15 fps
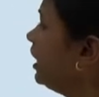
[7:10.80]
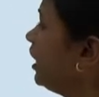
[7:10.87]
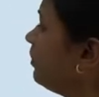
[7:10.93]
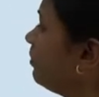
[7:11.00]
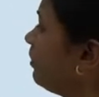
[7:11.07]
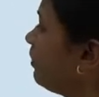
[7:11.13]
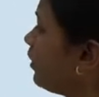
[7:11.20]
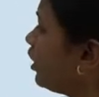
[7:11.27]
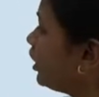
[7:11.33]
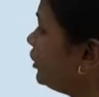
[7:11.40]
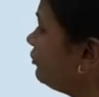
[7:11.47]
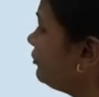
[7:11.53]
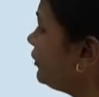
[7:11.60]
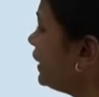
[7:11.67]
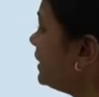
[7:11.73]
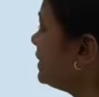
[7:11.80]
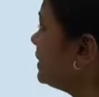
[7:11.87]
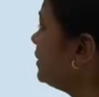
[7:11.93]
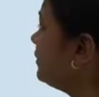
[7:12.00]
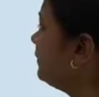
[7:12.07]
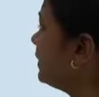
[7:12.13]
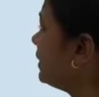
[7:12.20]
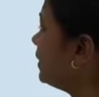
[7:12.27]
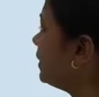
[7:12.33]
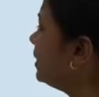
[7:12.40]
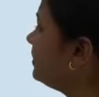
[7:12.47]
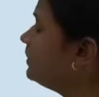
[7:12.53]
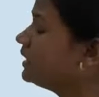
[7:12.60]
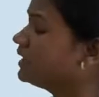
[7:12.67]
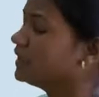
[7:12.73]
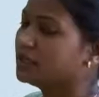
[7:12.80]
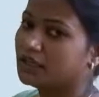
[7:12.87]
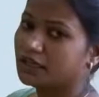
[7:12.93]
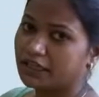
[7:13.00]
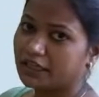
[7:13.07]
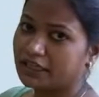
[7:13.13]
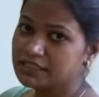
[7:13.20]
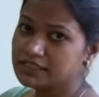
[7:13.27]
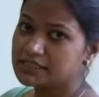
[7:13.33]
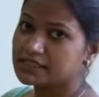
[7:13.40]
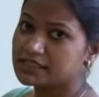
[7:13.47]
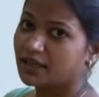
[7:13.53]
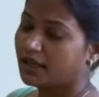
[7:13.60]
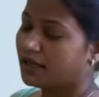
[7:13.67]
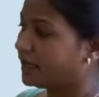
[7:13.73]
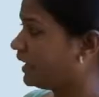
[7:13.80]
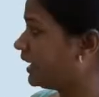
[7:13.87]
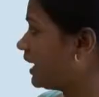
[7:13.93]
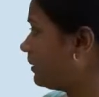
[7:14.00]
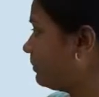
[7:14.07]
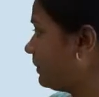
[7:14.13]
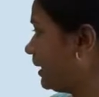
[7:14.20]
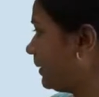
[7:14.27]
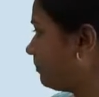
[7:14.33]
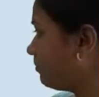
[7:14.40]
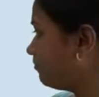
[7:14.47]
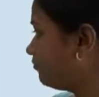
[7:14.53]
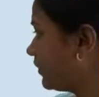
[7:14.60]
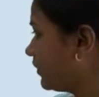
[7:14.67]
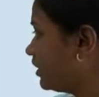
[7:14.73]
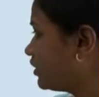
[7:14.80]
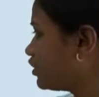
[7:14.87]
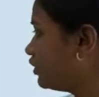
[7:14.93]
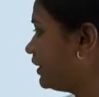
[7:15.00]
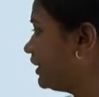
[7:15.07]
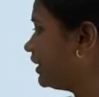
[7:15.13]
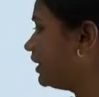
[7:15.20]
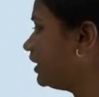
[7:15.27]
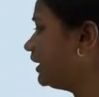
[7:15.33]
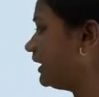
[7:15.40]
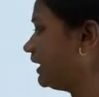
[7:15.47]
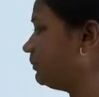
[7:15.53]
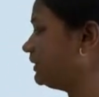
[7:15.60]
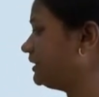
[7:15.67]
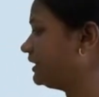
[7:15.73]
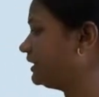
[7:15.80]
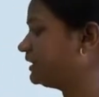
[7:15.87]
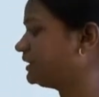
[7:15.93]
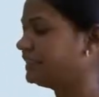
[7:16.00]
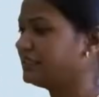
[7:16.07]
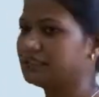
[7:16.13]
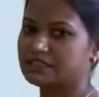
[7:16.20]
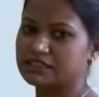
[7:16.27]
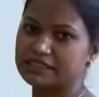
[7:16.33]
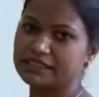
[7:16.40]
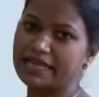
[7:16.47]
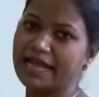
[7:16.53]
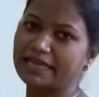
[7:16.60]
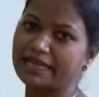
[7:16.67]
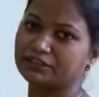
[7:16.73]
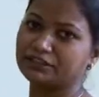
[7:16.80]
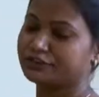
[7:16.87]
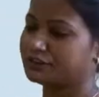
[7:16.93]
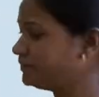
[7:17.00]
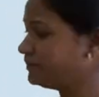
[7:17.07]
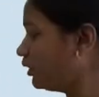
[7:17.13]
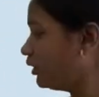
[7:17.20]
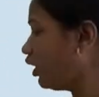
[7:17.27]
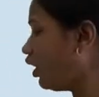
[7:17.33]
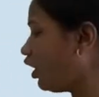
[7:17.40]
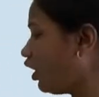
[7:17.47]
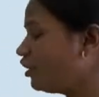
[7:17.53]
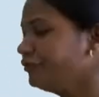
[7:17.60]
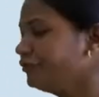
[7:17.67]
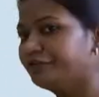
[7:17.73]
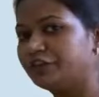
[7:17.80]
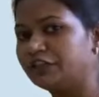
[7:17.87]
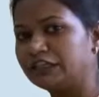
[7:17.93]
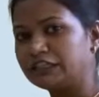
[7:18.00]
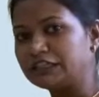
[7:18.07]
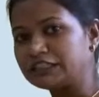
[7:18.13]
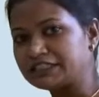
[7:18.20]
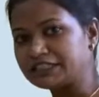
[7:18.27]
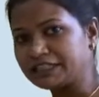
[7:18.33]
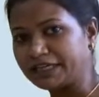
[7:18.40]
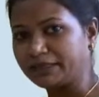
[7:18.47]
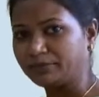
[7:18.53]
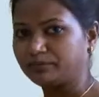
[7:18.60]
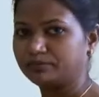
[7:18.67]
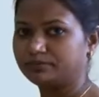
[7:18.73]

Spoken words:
modifies the verb is coming. So here immediately is the adverb of time.